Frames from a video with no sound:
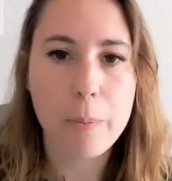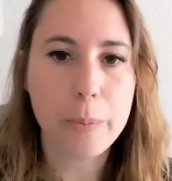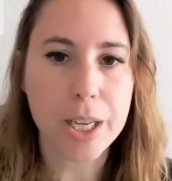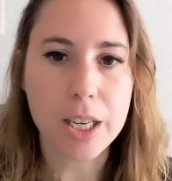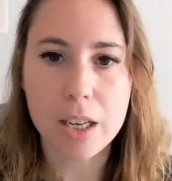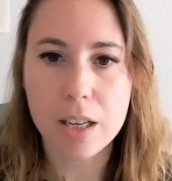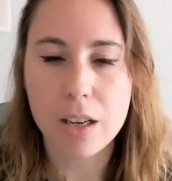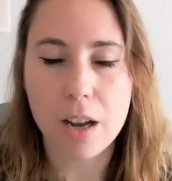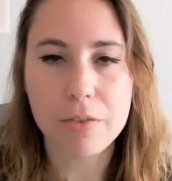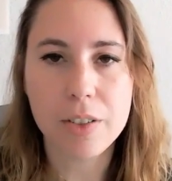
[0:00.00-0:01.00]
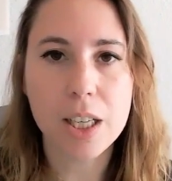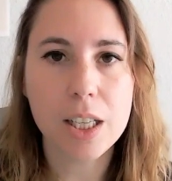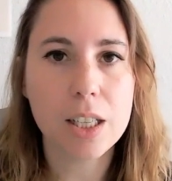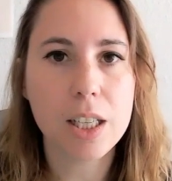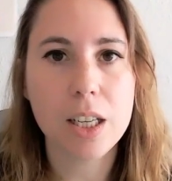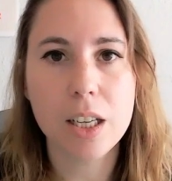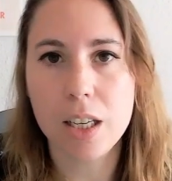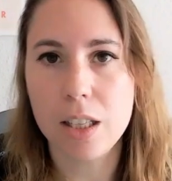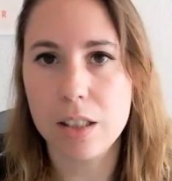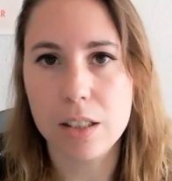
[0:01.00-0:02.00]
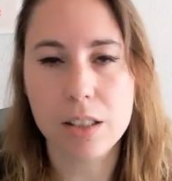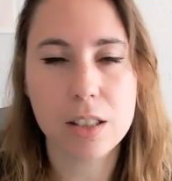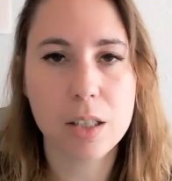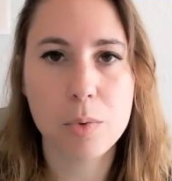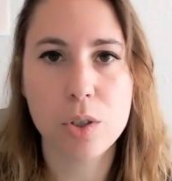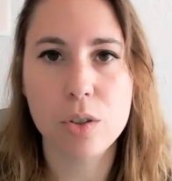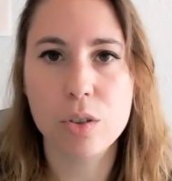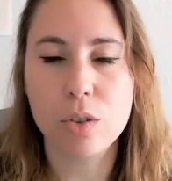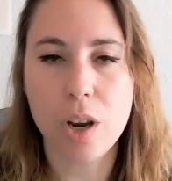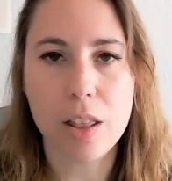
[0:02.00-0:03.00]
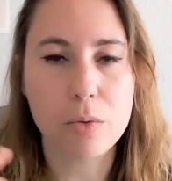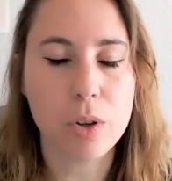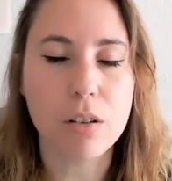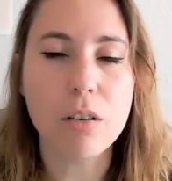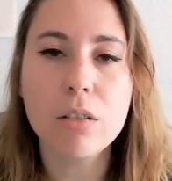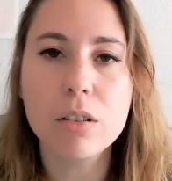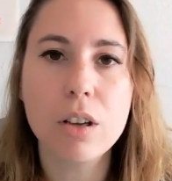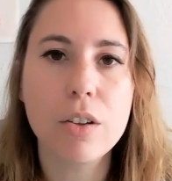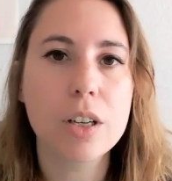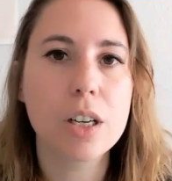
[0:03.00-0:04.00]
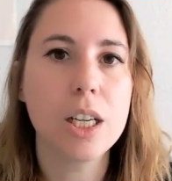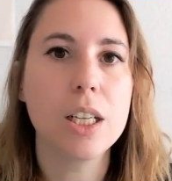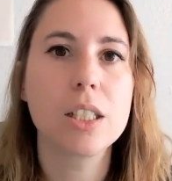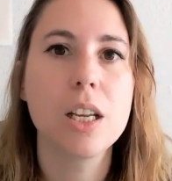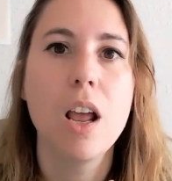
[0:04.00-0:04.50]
my affiliate link in the description together with all the other links.